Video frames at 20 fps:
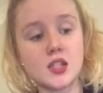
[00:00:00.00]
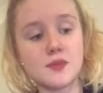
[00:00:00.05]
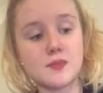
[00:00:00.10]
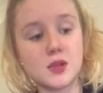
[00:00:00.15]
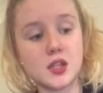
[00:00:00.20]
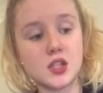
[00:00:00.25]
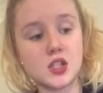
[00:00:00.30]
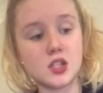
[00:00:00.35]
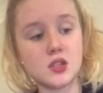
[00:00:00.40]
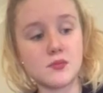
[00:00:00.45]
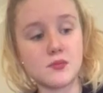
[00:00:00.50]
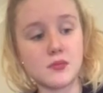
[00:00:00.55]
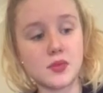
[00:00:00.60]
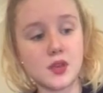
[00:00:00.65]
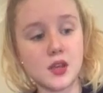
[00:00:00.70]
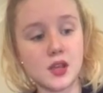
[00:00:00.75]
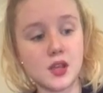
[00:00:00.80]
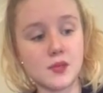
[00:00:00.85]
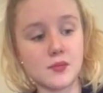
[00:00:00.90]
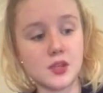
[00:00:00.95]
speech
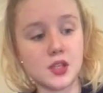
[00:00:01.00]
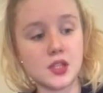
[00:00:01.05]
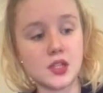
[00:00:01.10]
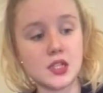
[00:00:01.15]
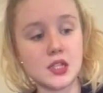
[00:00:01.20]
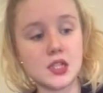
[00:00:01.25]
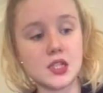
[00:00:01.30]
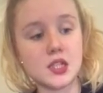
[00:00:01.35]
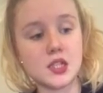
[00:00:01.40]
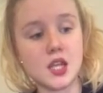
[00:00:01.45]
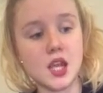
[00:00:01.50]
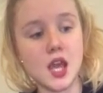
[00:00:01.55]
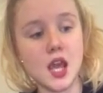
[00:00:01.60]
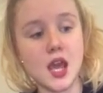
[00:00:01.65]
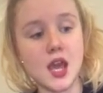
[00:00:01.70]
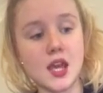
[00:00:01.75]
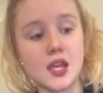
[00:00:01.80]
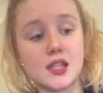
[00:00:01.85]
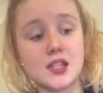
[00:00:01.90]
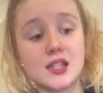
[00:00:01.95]
impairment,
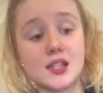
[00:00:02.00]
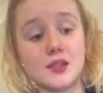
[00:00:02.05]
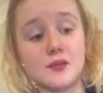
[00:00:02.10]
and